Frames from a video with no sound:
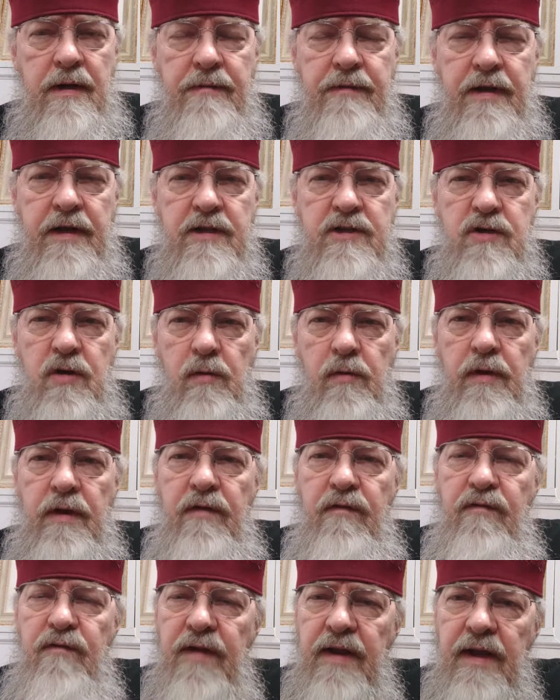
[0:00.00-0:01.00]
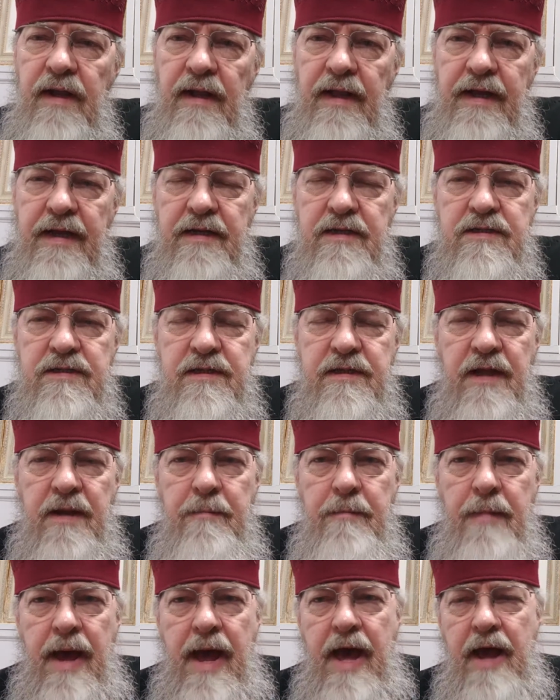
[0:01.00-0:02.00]
that it's only feelings
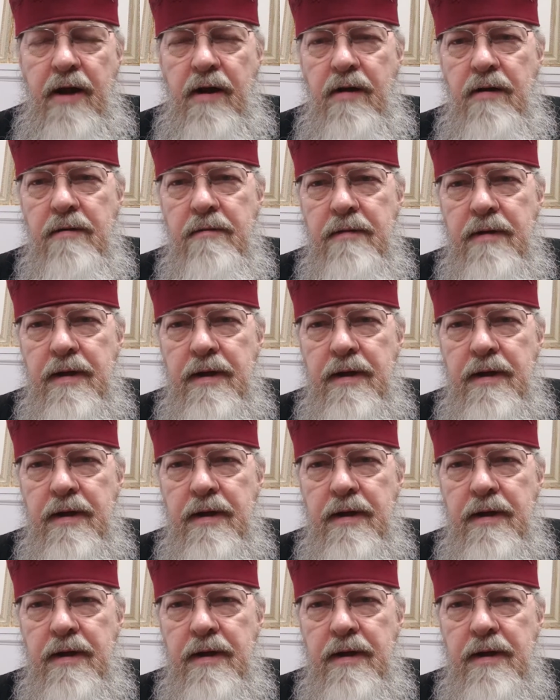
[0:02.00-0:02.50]
that matter,